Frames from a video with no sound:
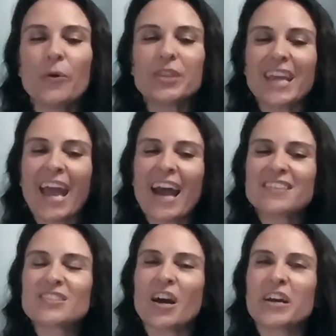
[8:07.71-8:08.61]
with a
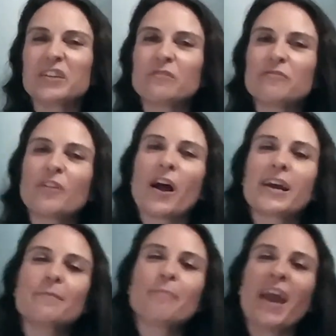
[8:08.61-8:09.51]
cast iron
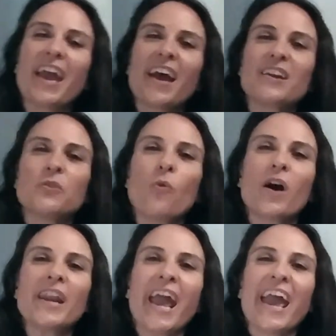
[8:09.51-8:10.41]
frying pan in
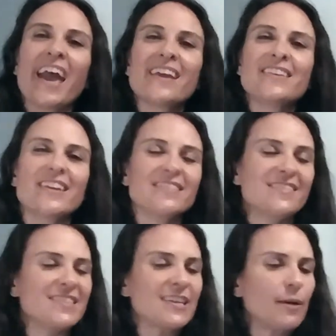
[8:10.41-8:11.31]
one hand and a
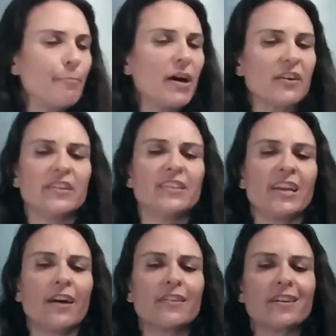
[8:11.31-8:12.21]
stick of butter in the
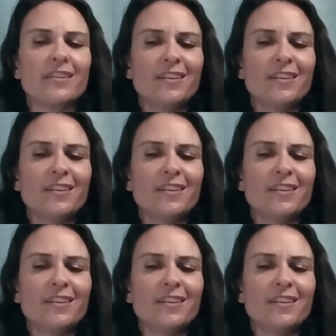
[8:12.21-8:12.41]
other.